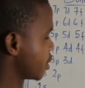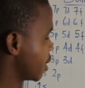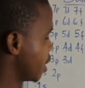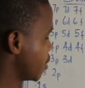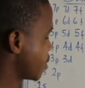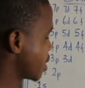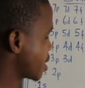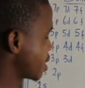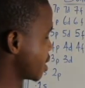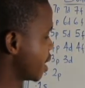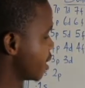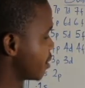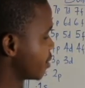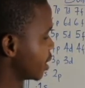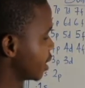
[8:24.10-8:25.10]
if it's
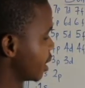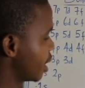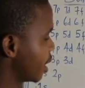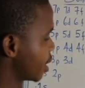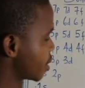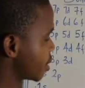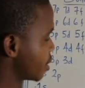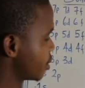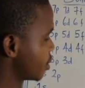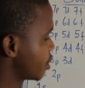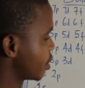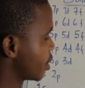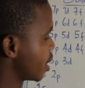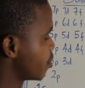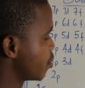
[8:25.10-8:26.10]
11 electrons, you're
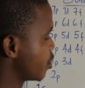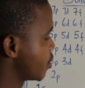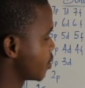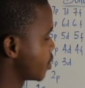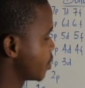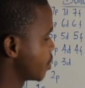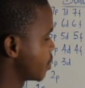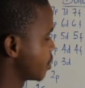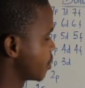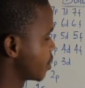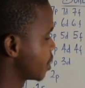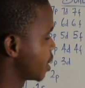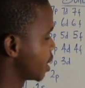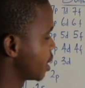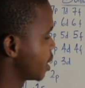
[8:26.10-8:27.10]
going to move to
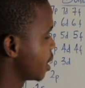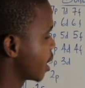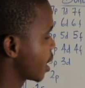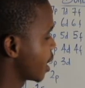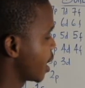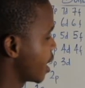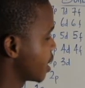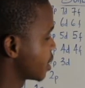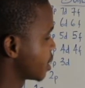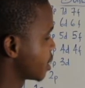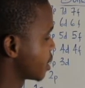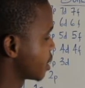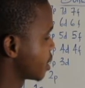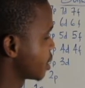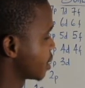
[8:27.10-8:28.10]

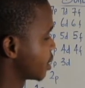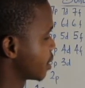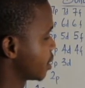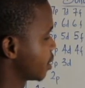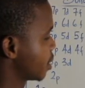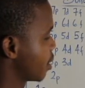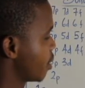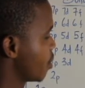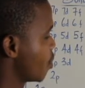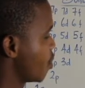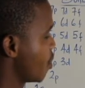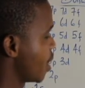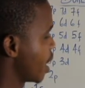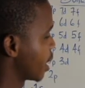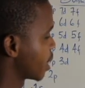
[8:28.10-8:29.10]
3s,
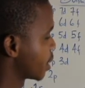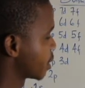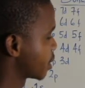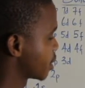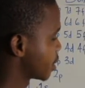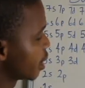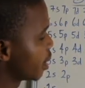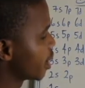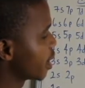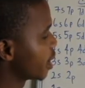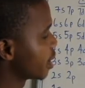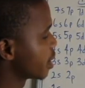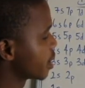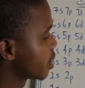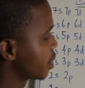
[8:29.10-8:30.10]
1.
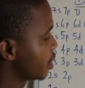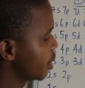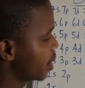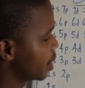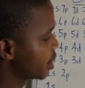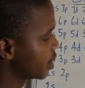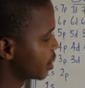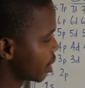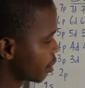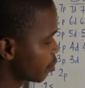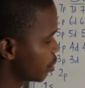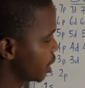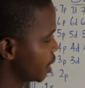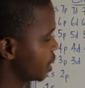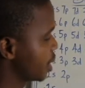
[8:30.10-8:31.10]
Then there's
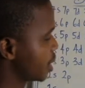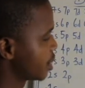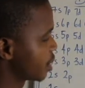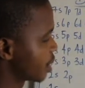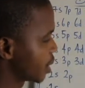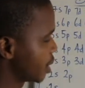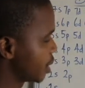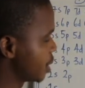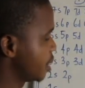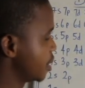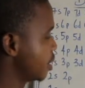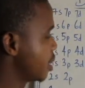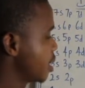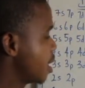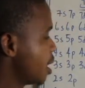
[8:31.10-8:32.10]
3p, there's
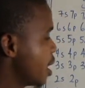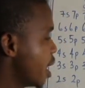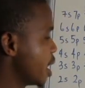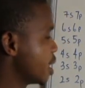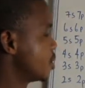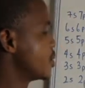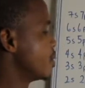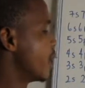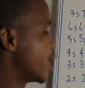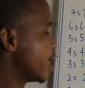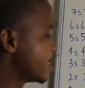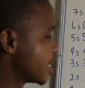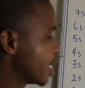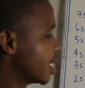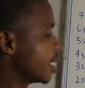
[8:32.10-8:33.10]
3d. As you
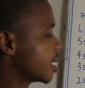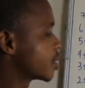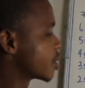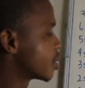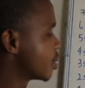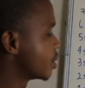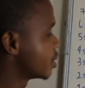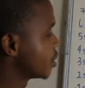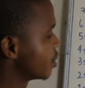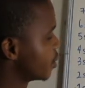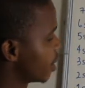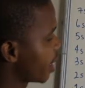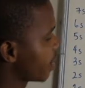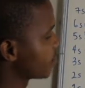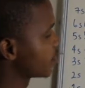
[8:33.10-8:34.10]
add electrons, you'll
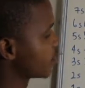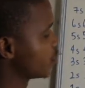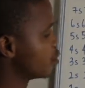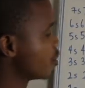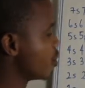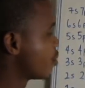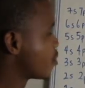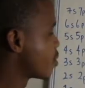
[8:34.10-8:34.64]
have to move.